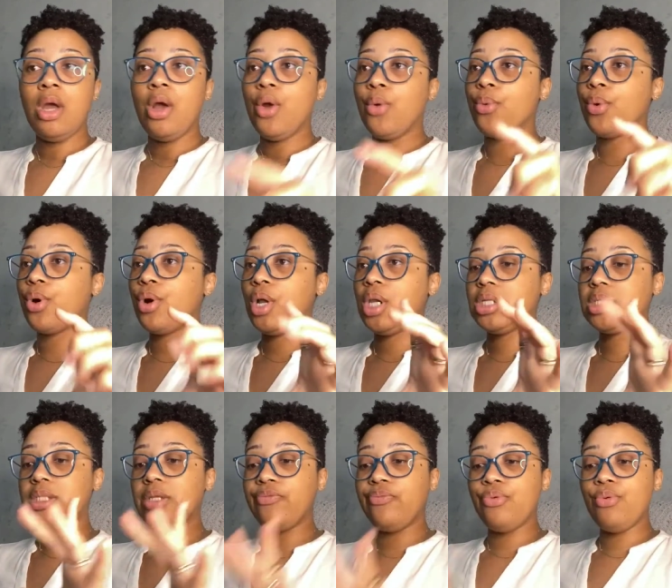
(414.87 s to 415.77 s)

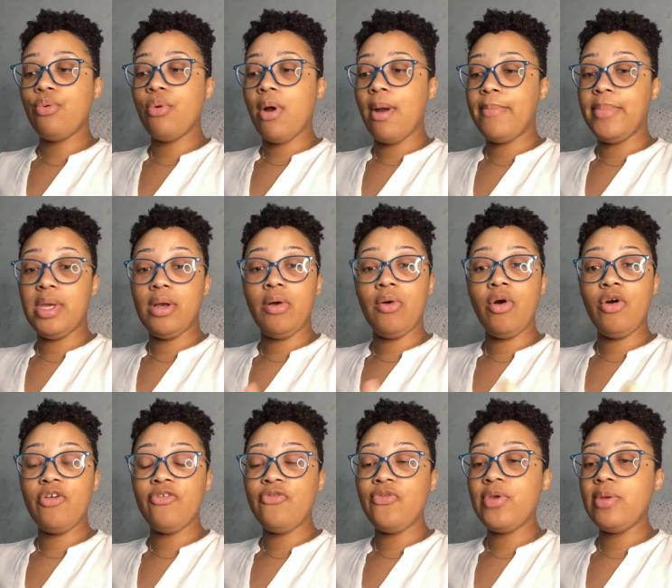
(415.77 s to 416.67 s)
regardless if you are male
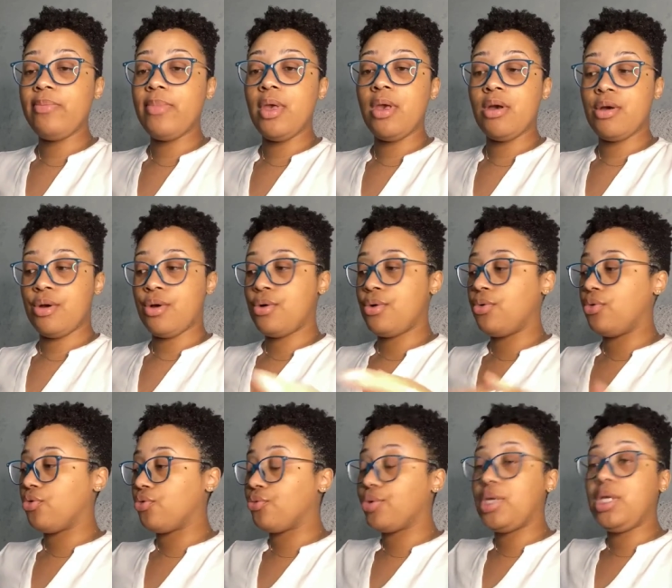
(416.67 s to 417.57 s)
or female,
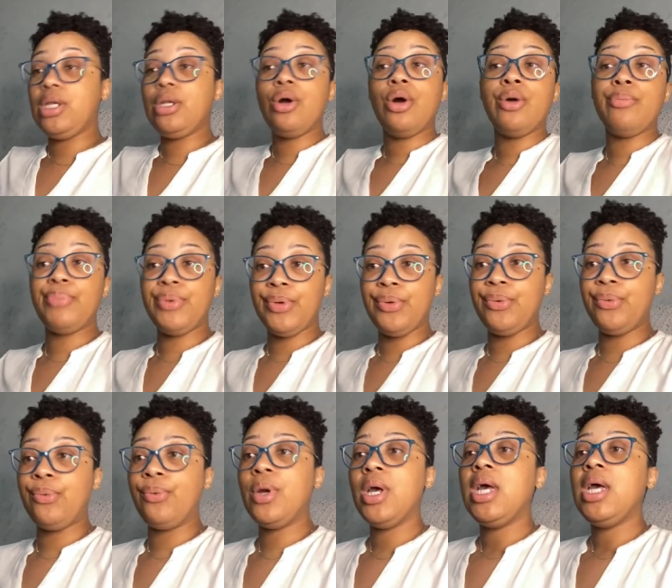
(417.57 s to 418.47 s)
green or
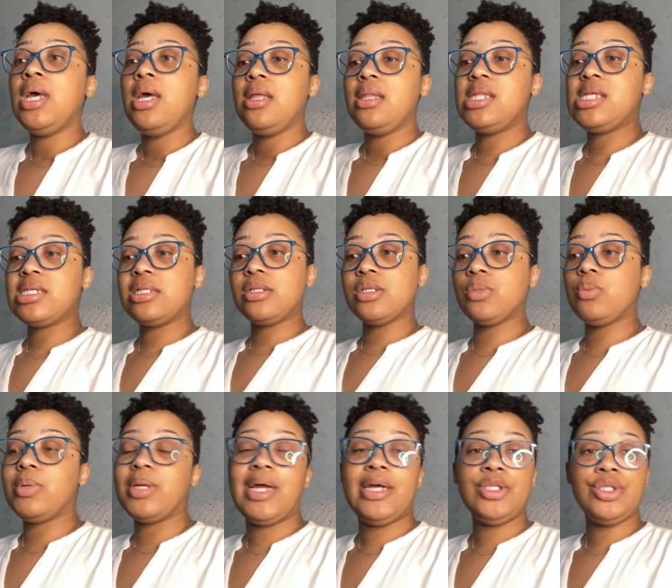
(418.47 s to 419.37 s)
blue, this is
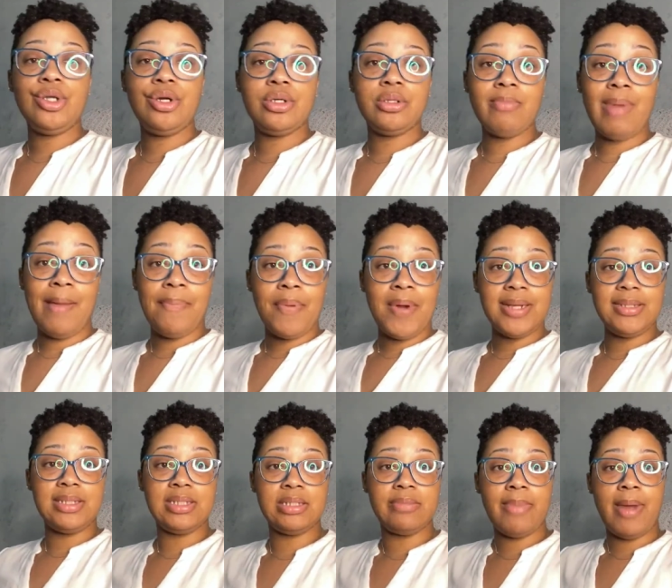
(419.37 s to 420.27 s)
what I charge. My
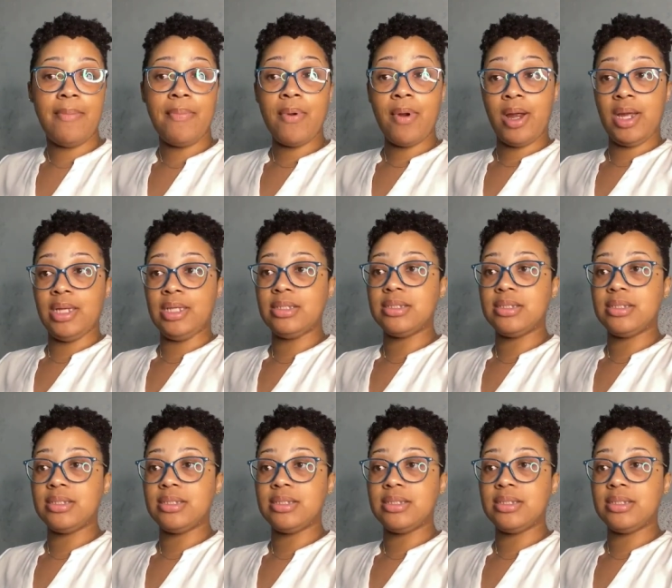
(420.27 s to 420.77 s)
price is my price.